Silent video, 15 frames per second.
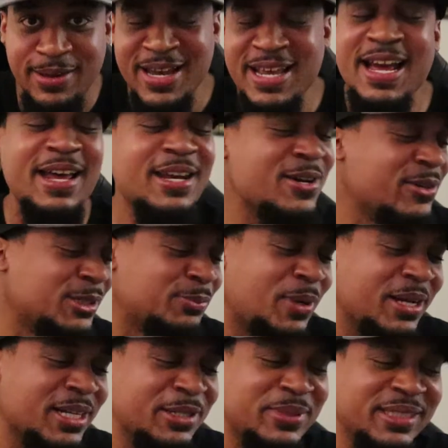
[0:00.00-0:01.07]
And I know there's
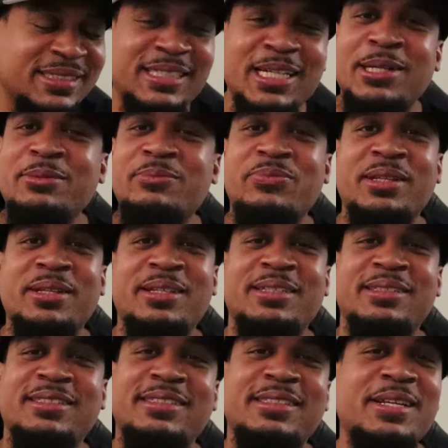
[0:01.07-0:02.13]
probably gonna be some
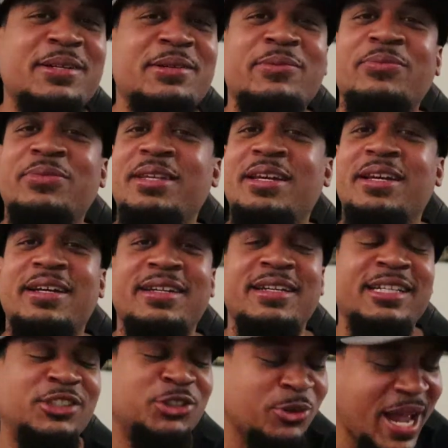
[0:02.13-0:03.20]

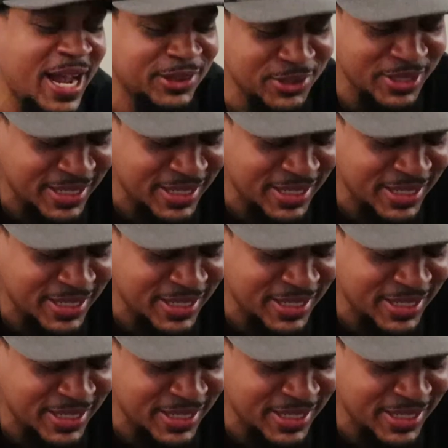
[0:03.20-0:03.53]
detractor